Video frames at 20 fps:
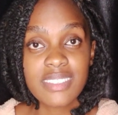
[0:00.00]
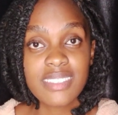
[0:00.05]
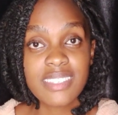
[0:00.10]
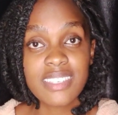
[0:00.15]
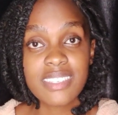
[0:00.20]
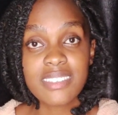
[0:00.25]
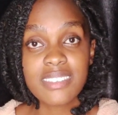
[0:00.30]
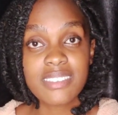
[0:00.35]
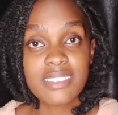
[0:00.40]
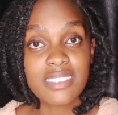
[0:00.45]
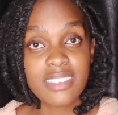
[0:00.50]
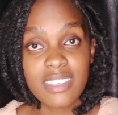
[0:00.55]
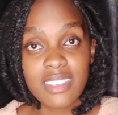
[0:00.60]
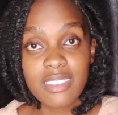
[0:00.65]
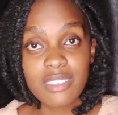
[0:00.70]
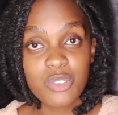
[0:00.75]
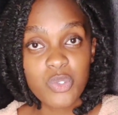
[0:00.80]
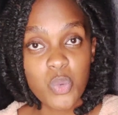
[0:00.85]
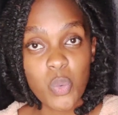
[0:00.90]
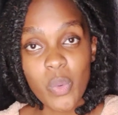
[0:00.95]

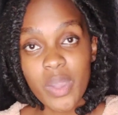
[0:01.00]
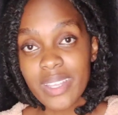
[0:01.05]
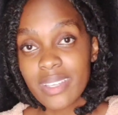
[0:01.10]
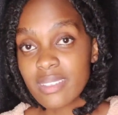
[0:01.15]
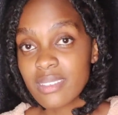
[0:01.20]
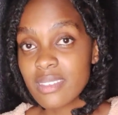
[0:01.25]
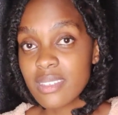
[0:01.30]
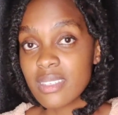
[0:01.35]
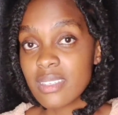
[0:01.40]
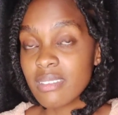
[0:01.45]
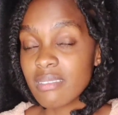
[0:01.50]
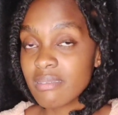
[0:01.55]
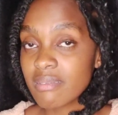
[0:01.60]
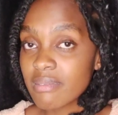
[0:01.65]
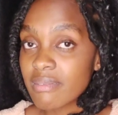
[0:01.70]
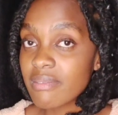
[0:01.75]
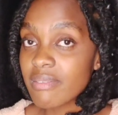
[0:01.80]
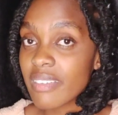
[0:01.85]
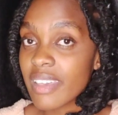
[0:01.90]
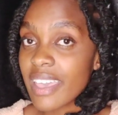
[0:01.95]
60, 20,
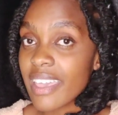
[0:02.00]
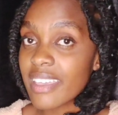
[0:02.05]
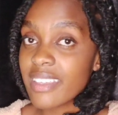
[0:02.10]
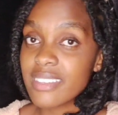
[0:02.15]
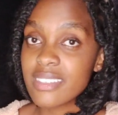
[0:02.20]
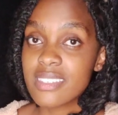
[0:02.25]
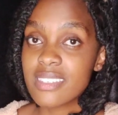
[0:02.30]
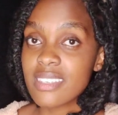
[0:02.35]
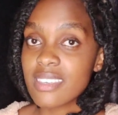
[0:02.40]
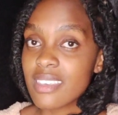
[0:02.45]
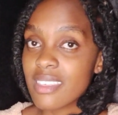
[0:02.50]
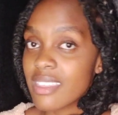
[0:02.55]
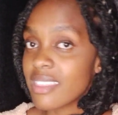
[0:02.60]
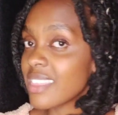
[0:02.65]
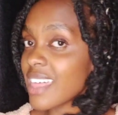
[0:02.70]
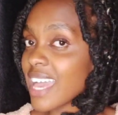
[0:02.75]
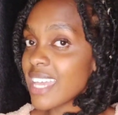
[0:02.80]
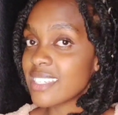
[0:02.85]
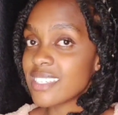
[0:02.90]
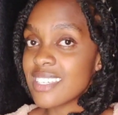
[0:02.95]
80,
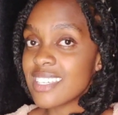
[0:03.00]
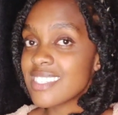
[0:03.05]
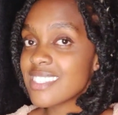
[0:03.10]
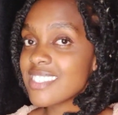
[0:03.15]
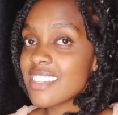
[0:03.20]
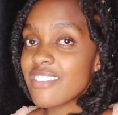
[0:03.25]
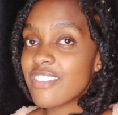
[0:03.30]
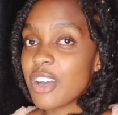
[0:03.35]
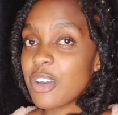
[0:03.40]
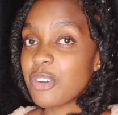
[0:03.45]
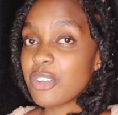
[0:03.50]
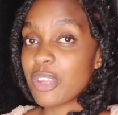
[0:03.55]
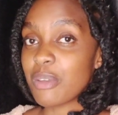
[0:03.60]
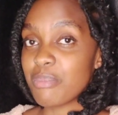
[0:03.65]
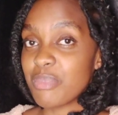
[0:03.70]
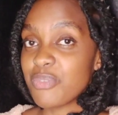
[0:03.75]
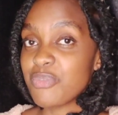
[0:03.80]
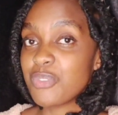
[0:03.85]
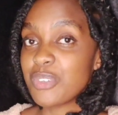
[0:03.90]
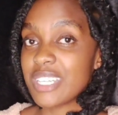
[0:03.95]
30. It's never gonna
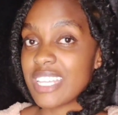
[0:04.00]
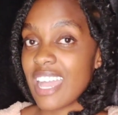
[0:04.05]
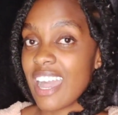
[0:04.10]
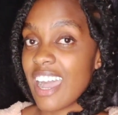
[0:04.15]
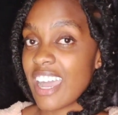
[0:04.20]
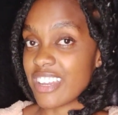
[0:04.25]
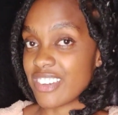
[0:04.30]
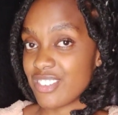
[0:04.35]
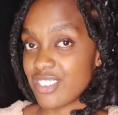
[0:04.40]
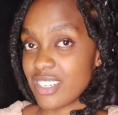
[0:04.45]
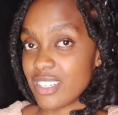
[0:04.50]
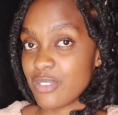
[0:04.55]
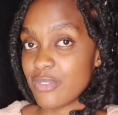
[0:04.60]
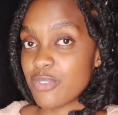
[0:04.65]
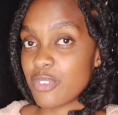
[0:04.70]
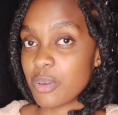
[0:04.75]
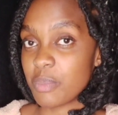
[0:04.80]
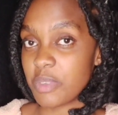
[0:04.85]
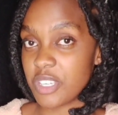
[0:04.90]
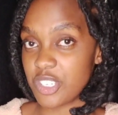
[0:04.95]
be fully 100
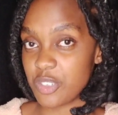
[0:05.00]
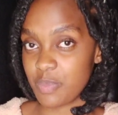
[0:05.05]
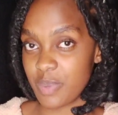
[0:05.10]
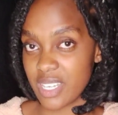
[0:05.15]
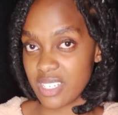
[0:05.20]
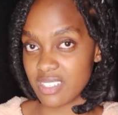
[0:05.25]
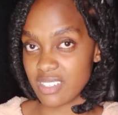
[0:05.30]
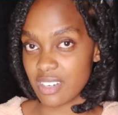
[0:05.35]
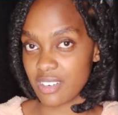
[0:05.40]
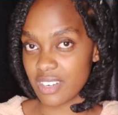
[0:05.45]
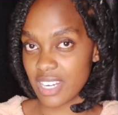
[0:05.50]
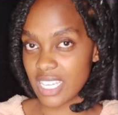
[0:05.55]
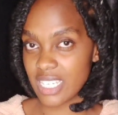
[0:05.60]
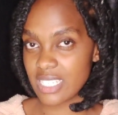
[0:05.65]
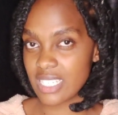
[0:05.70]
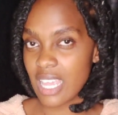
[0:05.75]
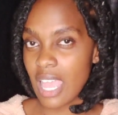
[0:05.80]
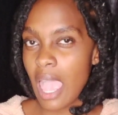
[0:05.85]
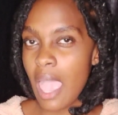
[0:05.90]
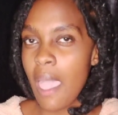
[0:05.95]
from each partner,
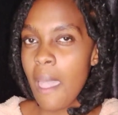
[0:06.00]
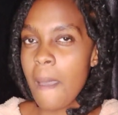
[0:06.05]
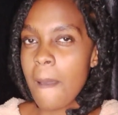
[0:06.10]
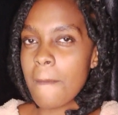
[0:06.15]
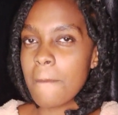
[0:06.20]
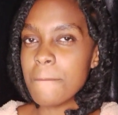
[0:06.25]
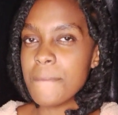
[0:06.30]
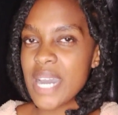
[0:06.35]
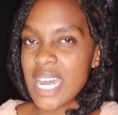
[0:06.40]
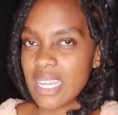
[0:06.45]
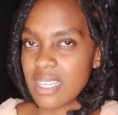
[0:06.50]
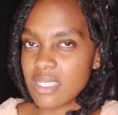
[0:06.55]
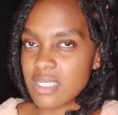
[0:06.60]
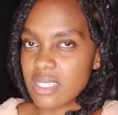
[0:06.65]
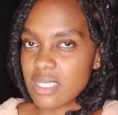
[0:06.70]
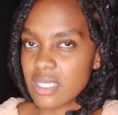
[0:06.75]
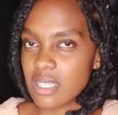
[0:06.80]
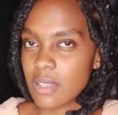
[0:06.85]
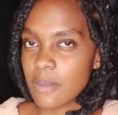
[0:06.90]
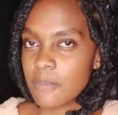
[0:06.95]
right? But
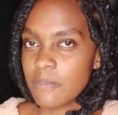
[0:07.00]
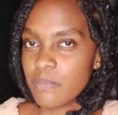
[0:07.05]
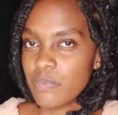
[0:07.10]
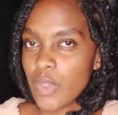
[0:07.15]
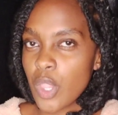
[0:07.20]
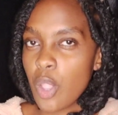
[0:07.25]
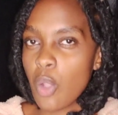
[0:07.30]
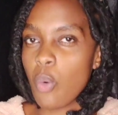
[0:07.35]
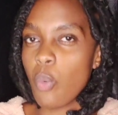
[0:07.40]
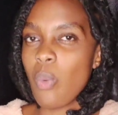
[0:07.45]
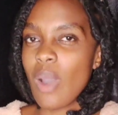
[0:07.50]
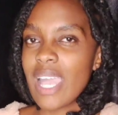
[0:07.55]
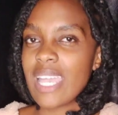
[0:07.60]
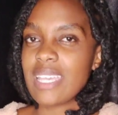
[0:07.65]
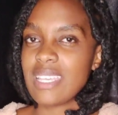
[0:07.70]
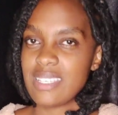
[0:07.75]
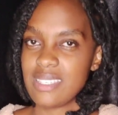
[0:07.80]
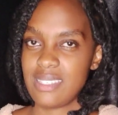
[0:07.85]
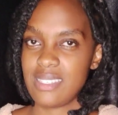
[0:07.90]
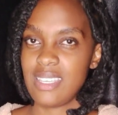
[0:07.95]
why
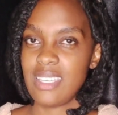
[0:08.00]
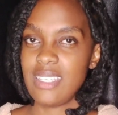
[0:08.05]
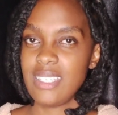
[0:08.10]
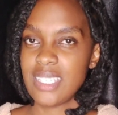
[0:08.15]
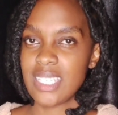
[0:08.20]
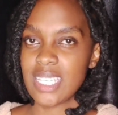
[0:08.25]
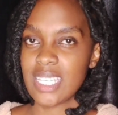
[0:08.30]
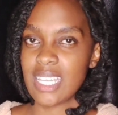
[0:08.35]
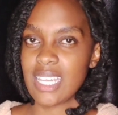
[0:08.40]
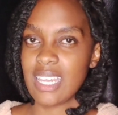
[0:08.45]
is it